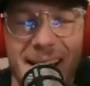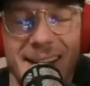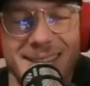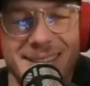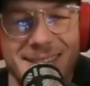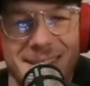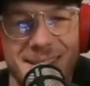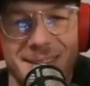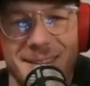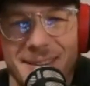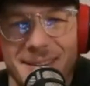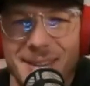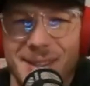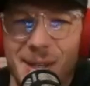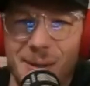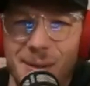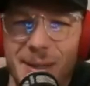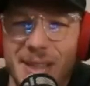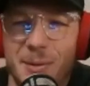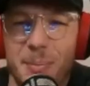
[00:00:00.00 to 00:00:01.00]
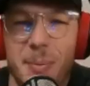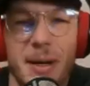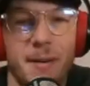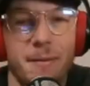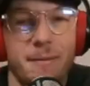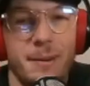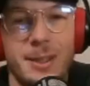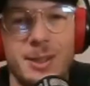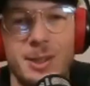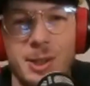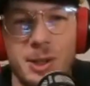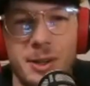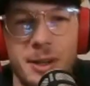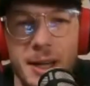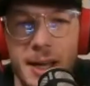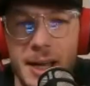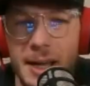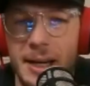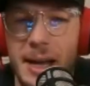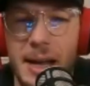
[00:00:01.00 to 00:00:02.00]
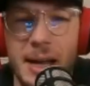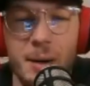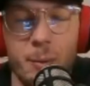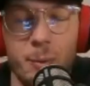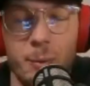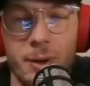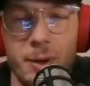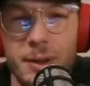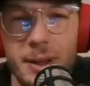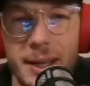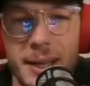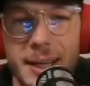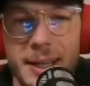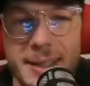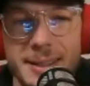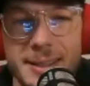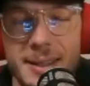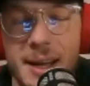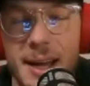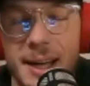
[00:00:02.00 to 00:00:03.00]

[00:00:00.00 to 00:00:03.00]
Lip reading: So it's been a fun journey, and it really is like,